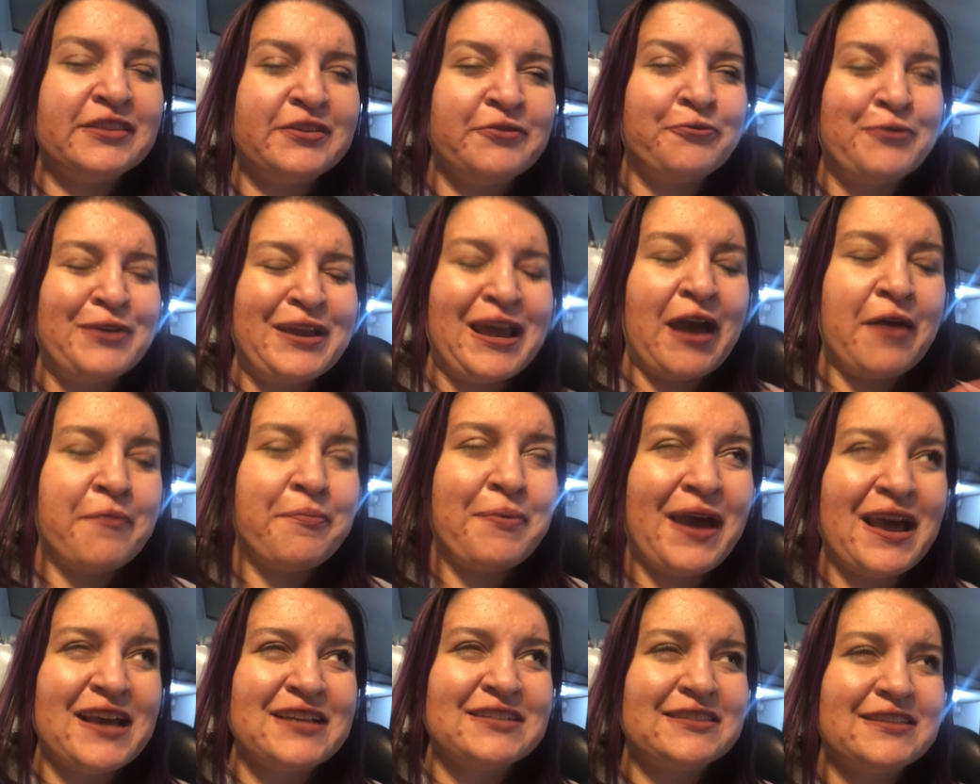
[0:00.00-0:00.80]
we got
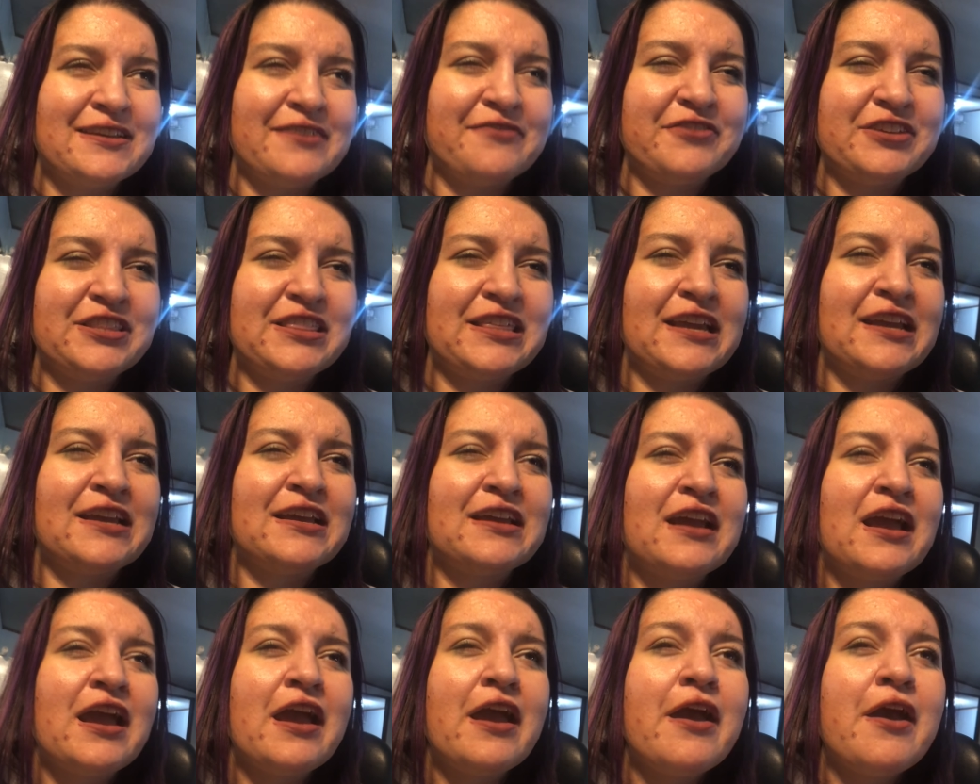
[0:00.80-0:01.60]
past
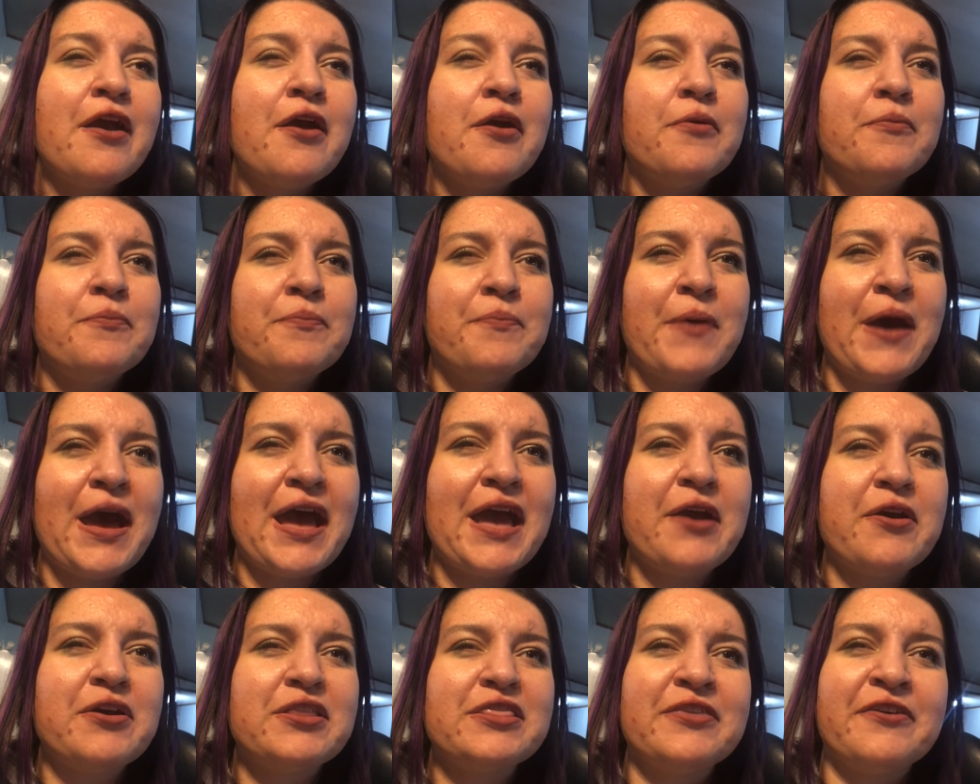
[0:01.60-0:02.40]
everything.
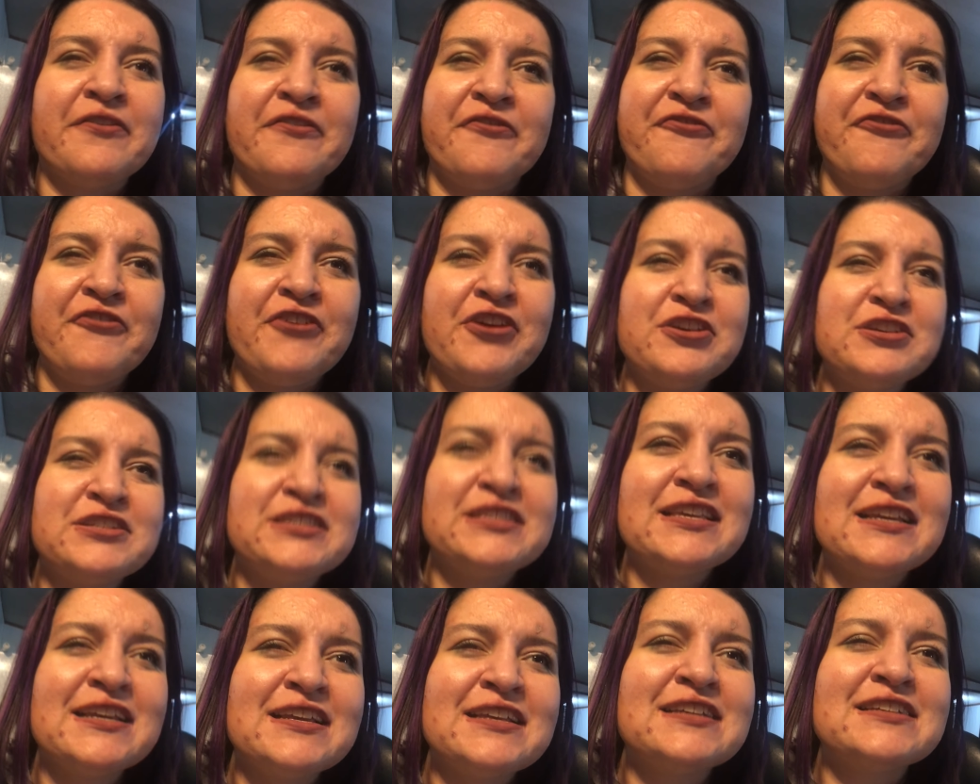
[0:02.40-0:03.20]
But the first
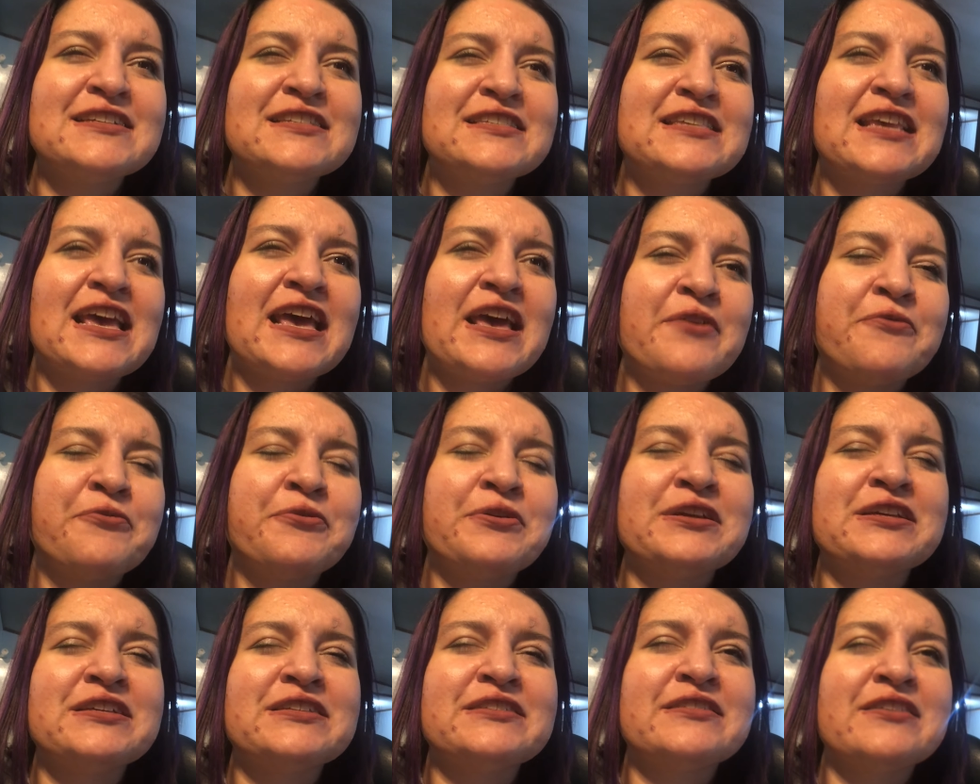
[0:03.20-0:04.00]
thing he said
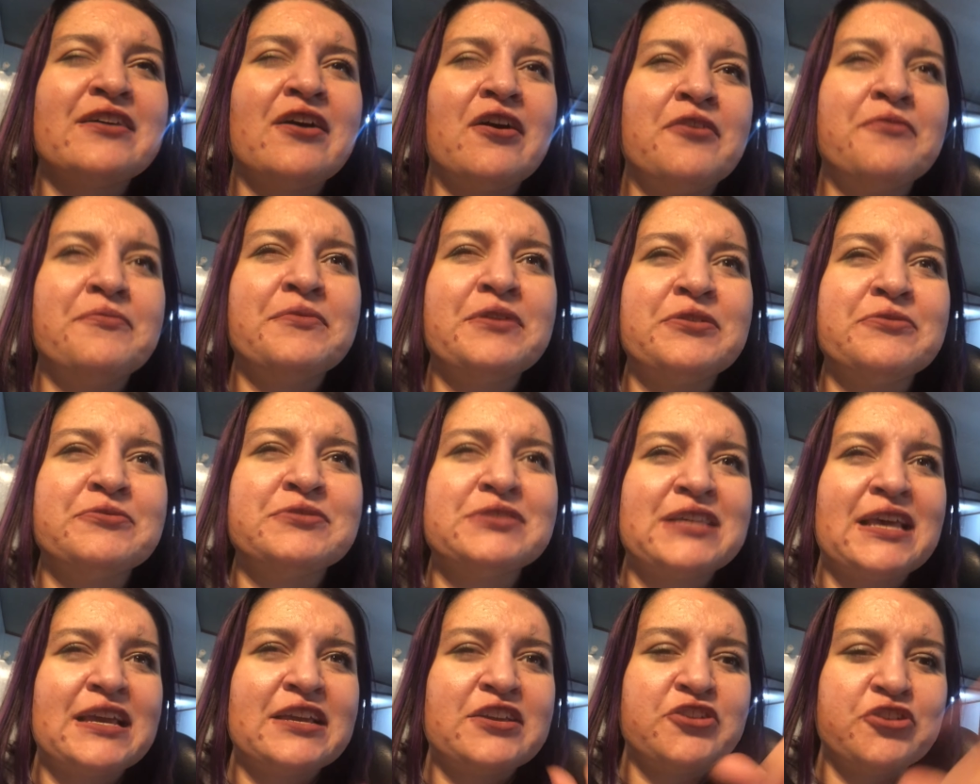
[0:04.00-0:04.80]
when he saw me
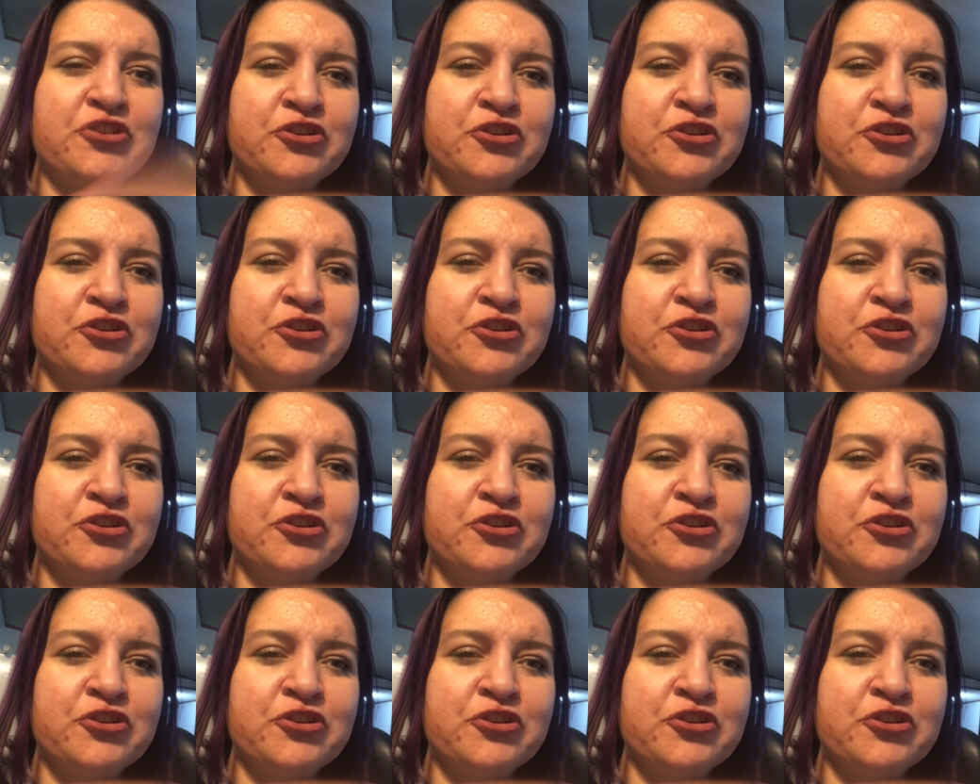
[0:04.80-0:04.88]
was like,